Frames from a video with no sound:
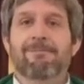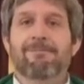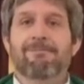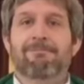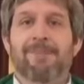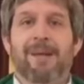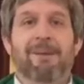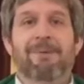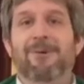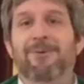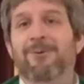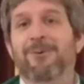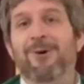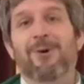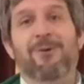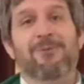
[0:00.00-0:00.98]
Maybe, who
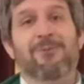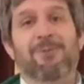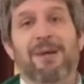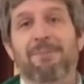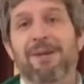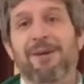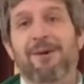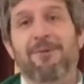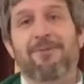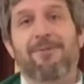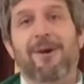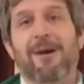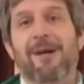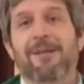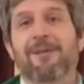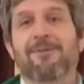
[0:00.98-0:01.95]
knows, maybe I'll
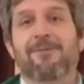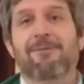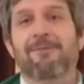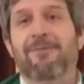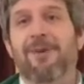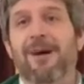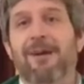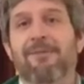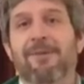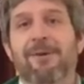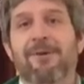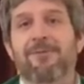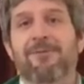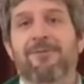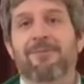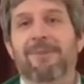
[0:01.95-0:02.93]
find this in 5
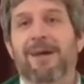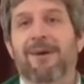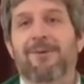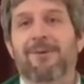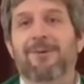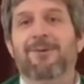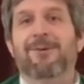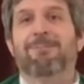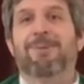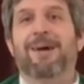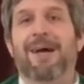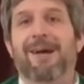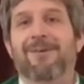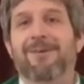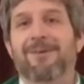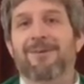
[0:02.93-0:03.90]
years from now and look
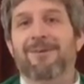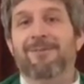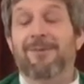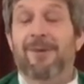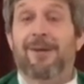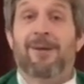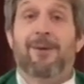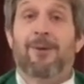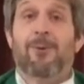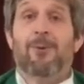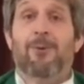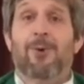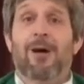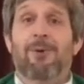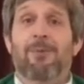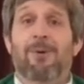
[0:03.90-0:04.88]
back on
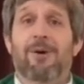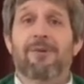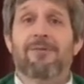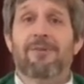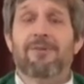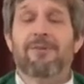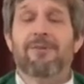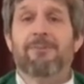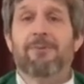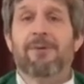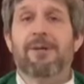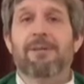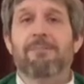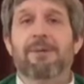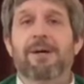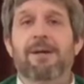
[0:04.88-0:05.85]
who I was at this
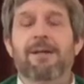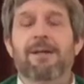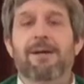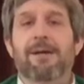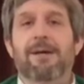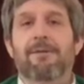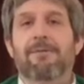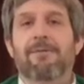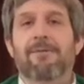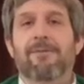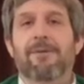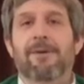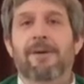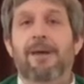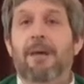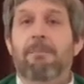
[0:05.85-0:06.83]
point in my life.
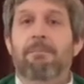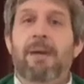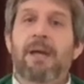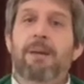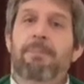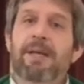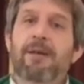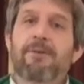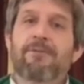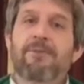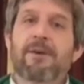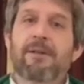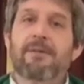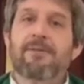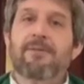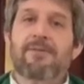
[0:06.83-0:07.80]
Maybe you've
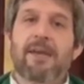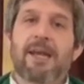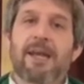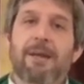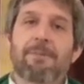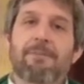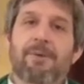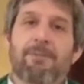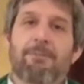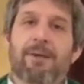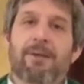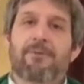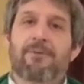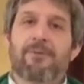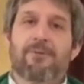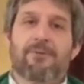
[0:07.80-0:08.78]
done the same with
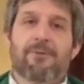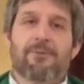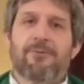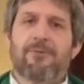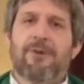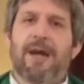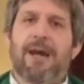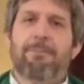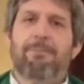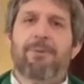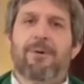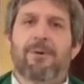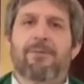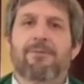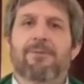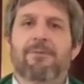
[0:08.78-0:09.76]
pictures or scrapbooks,